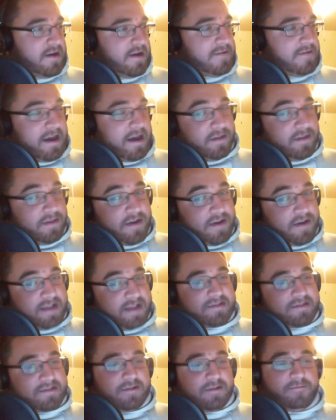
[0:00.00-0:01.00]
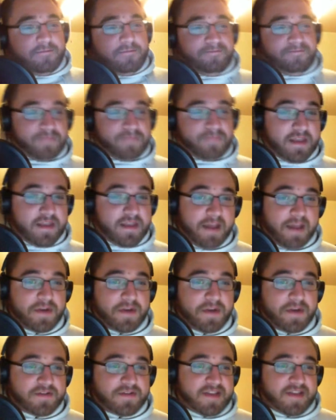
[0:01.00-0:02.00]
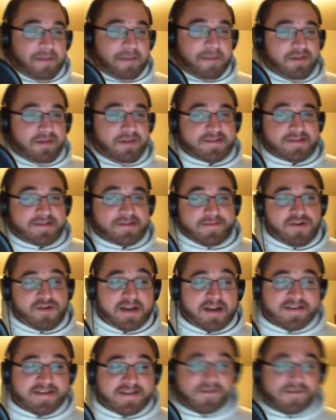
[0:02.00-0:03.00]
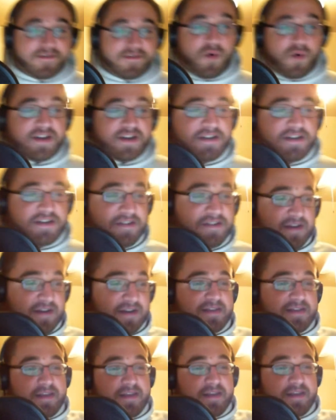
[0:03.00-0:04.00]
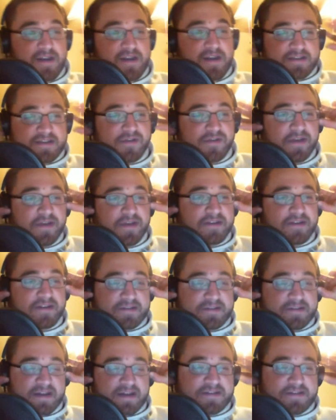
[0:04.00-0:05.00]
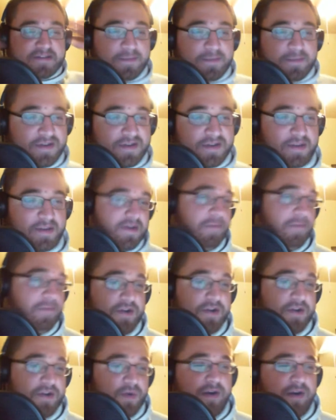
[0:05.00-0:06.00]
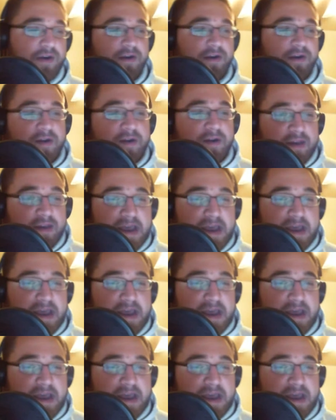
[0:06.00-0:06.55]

out of their end. So not much of a topic list. So if you guys have questions or anything you guys want me to discuss, I put something up on Twitter